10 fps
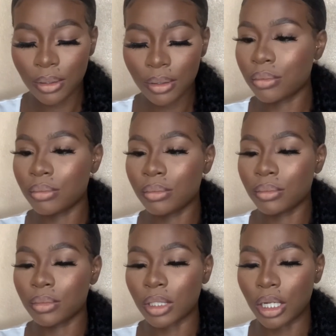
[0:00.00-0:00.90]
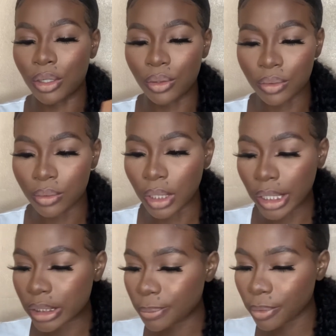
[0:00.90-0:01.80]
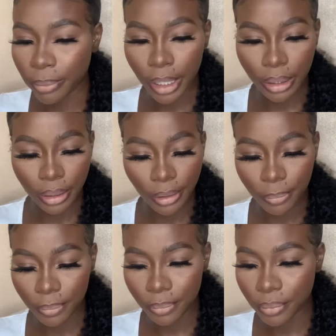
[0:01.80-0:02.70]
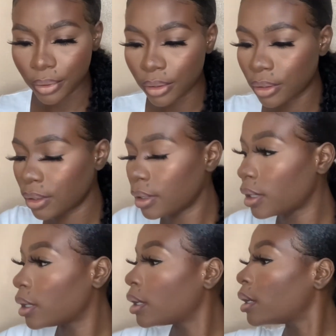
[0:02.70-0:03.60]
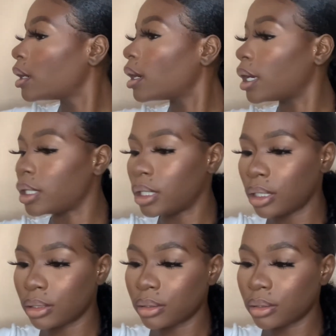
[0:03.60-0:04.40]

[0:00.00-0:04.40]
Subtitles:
I don't like to put my lip on it,